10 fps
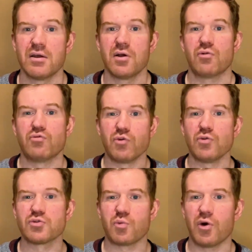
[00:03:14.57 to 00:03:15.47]

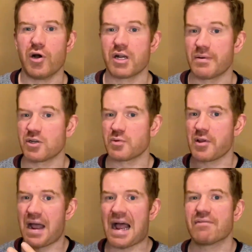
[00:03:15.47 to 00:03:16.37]
Rules work because when you
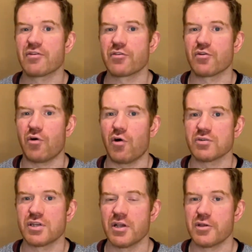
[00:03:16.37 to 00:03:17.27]
have a thought,
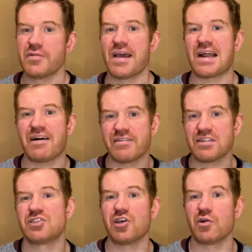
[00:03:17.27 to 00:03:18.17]
you then have an
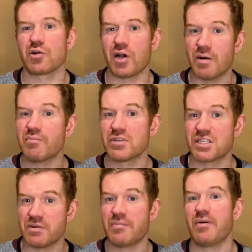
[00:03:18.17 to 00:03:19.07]
internal compass
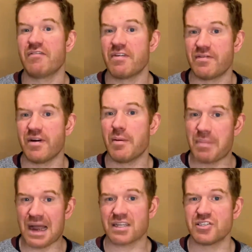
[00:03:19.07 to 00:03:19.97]
to refer
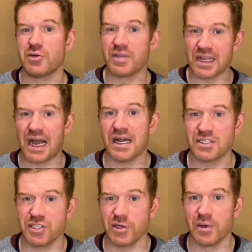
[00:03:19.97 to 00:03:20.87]
back to that
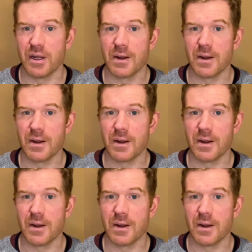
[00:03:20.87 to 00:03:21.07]
guides you.